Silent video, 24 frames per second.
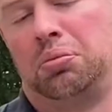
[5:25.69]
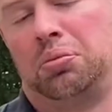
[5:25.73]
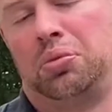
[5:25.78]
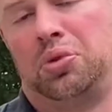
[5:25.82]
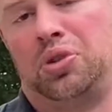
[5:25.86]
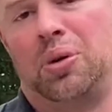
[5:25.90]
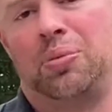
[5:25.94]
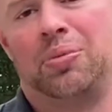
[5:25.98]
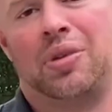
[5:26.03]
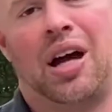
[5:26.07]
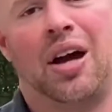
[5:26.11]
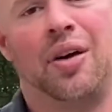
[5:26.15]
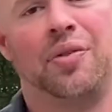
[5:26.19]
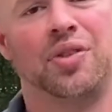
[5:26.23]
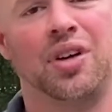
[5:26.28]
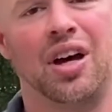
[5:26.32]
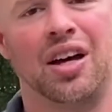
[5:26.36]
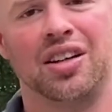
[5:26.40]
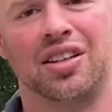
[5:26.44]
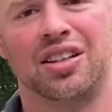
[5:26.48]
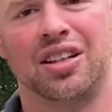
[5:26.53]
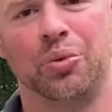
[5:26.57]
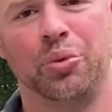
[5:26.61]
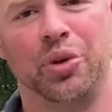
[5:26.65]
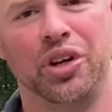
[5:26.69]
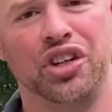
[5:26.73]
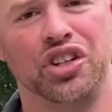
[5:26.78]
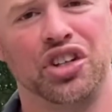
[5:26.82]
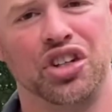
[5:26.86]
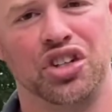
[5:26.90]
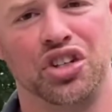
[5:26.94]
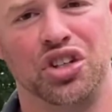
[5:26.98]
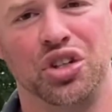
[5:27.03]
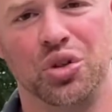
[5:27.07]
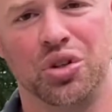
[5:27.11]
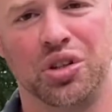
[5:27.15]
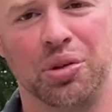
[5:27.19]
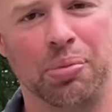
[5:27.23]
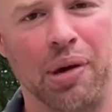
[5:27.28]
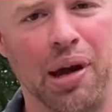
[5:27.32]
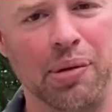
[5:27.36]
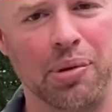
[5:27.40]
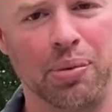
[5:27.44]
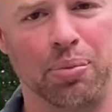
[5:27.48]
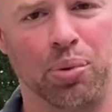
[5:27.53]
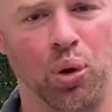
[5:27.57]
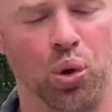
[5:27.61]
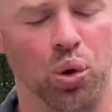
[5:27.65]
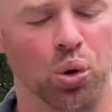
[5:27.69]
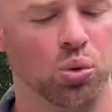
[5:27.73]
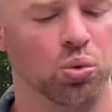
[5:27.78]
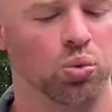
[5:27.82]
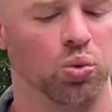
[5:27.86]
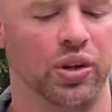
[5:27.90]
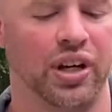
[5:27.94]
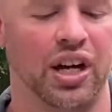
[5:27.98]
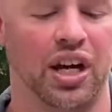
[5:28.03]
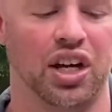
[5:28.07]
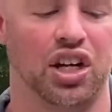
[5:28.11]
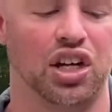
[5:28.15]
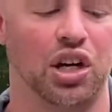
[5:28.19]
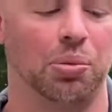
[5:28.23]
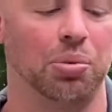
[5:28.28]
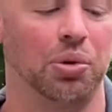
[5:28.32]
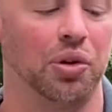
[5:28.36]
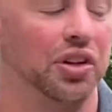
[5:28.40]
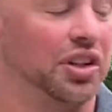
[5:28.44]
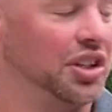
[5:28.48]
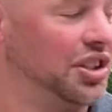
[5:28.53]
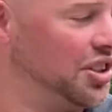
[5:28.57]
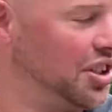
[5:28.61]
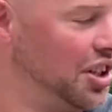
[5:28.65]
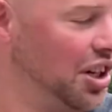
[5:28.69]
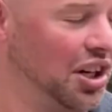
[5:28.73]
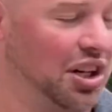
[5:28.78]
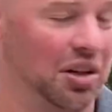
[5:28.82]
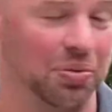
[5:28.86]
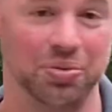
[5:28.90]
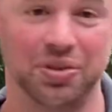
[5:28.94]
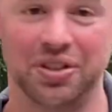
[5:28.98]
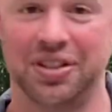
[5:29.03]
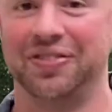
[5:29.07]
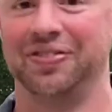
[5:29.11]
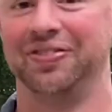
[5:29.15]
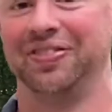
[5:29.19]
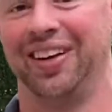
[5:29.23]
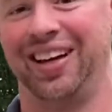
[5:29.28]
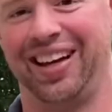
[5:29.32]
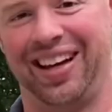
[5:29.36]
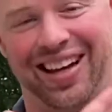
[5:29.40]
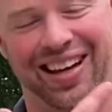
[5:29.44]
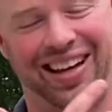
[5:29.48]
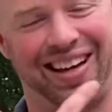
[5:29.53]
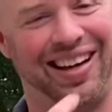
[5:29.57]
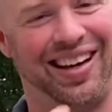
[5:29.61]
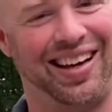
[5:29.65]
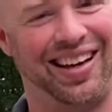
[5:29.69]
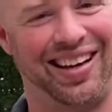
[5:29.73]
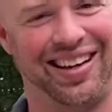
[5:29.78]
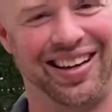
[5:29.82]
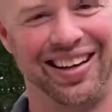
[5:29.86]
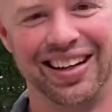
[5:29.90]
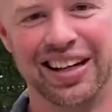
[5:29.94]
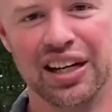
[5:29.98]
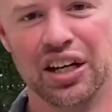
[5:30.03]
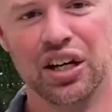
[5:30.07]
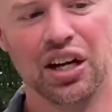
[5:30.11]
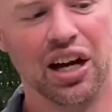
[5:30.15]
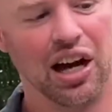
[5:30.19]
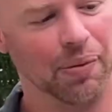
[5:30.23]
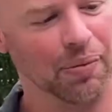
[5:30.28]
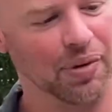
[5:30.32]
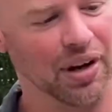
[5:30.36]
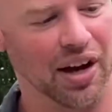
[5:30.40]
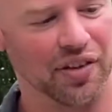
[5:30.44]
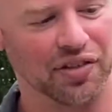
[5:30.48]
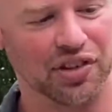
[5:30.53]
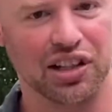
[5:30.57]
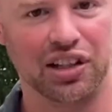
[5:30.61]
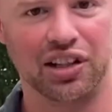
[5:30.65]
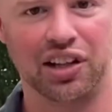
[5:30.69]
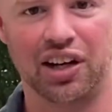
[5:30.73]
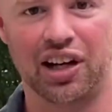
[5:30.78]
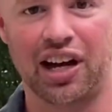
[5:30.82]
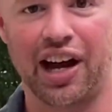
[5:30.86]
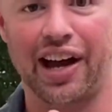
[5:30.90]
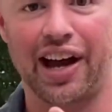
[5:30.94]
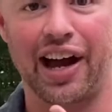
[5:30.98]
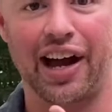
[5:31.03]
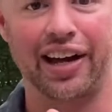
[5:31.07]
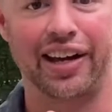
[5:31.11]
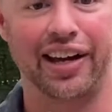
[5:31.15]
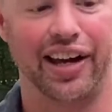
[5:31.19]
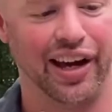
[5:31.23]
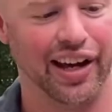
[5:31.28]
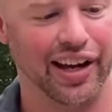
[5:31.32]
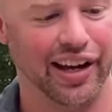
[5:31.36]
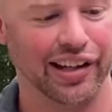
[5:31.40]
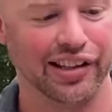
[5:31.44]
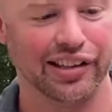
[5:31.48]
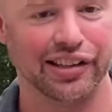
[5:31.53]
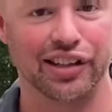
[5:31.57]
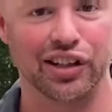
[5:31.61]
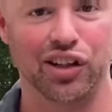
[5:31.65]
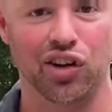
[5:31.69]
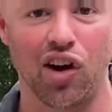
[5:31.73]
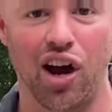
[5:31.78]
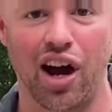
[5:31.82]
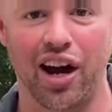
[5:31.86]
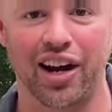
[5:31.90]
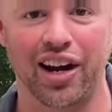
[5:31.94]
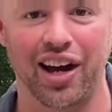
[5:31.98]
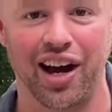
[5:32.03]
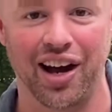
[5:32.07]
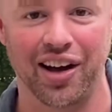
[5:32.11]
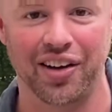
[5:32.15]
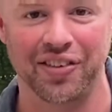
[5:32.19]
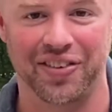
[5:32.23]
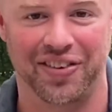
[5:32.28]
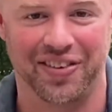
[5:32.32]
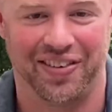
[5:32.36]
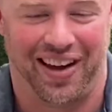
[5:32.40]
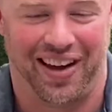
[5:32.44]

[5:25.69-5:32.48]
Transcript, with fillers: sometimes, honestly, we just use the baby pool. We got a couple of these tubs. I mean, obviously, look, I got kids and crocodiles.